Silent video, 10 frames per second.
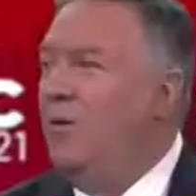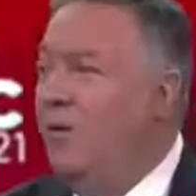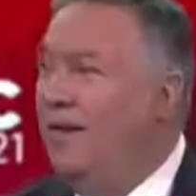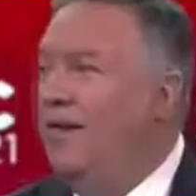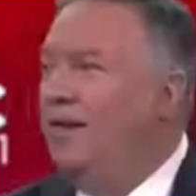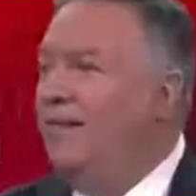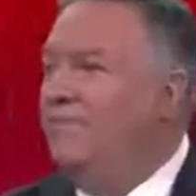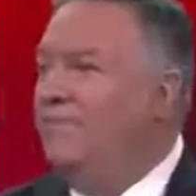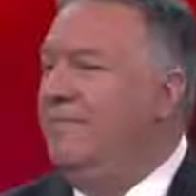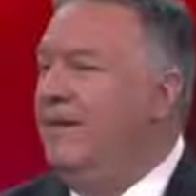But we did.
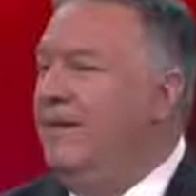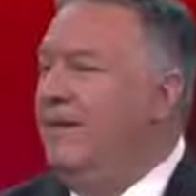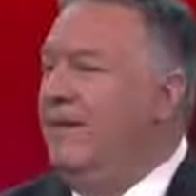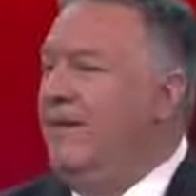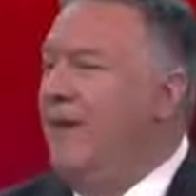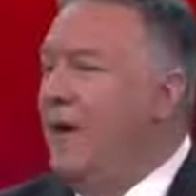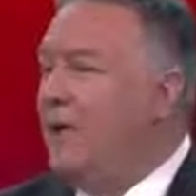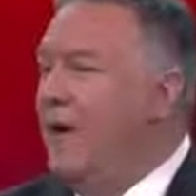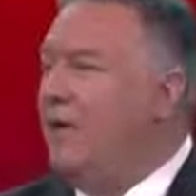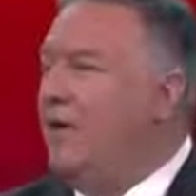The
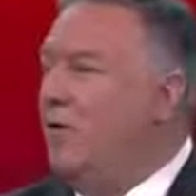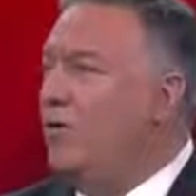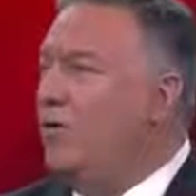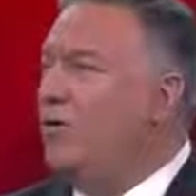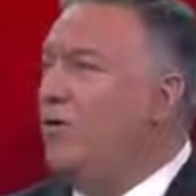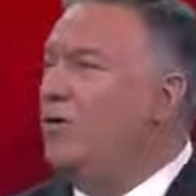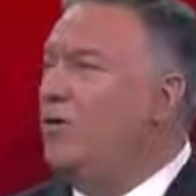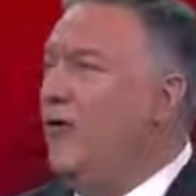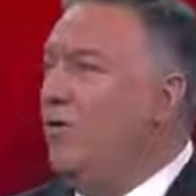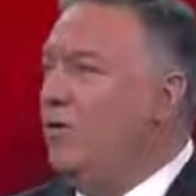Abraham Accords
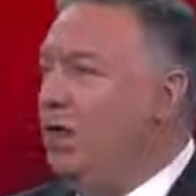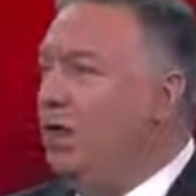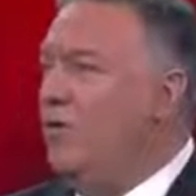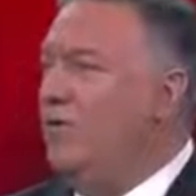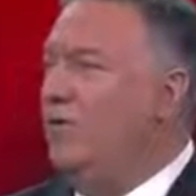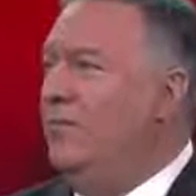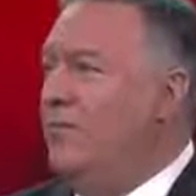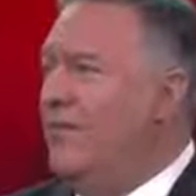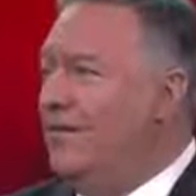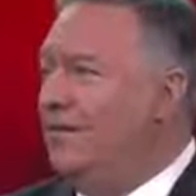forged a real
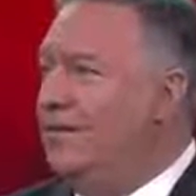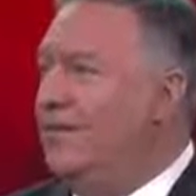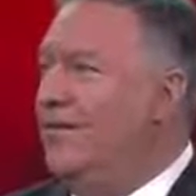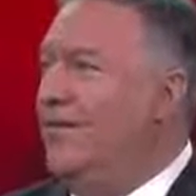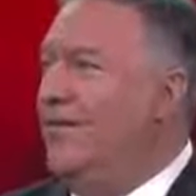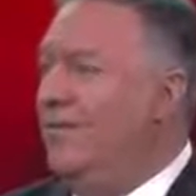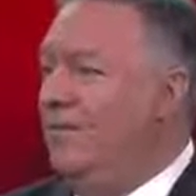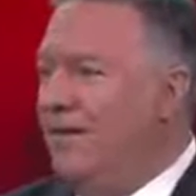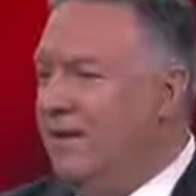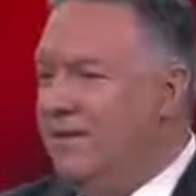peace in the
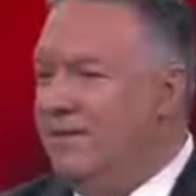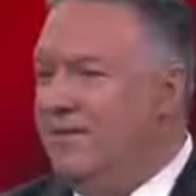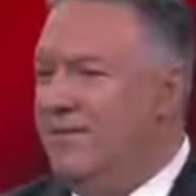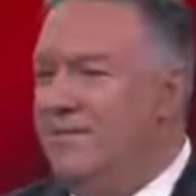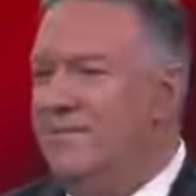Middle East.